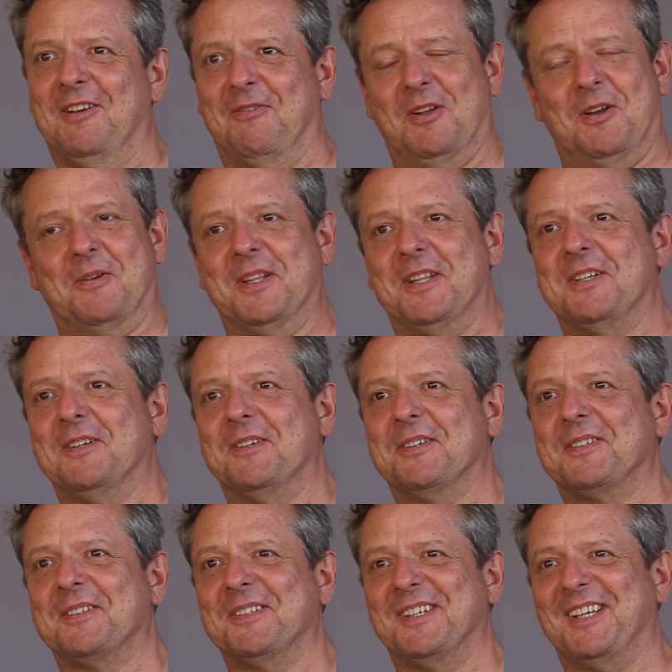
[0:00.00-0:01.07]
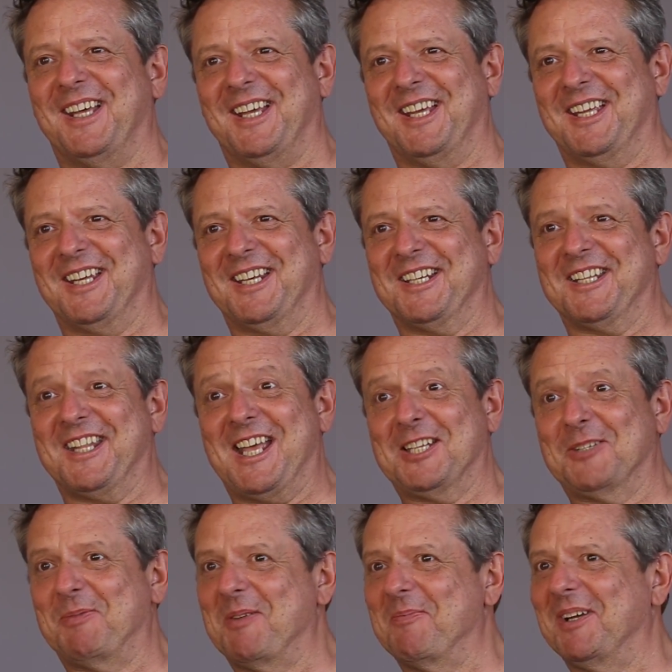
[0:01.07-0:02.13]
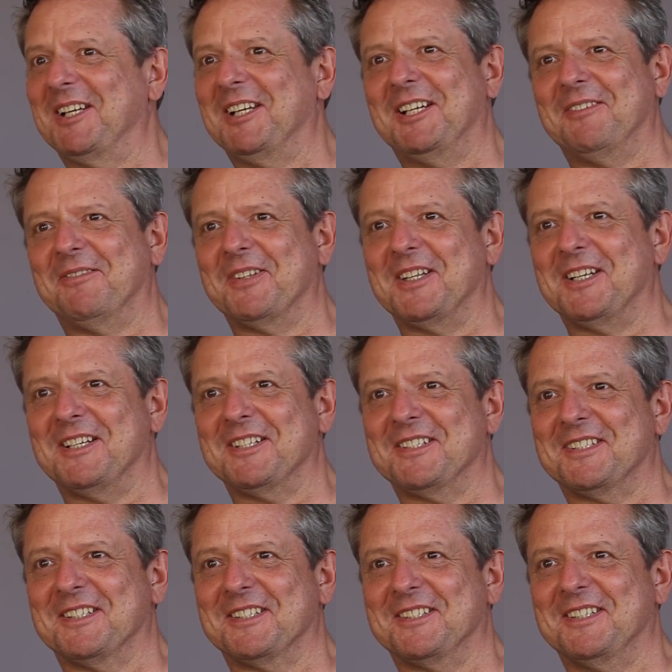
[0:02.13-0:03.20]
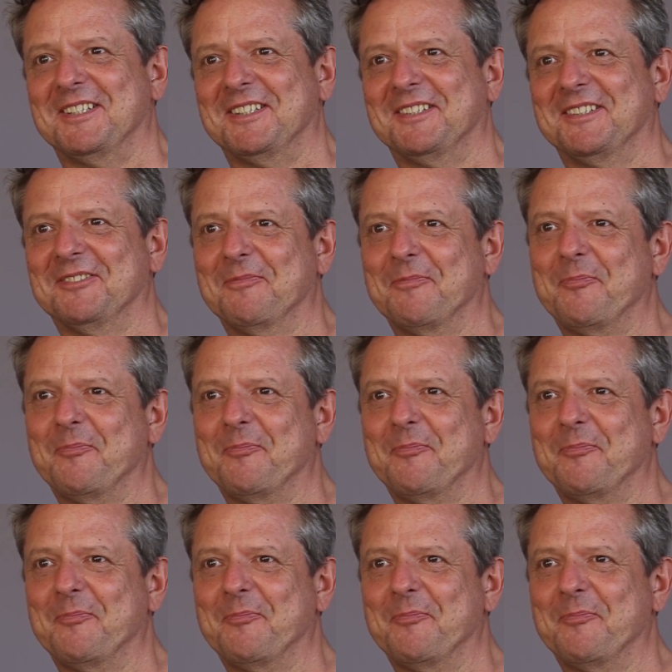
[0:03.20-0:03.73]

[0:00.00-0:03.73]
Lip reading: following the dogs, and that's been my life for the last 6 years.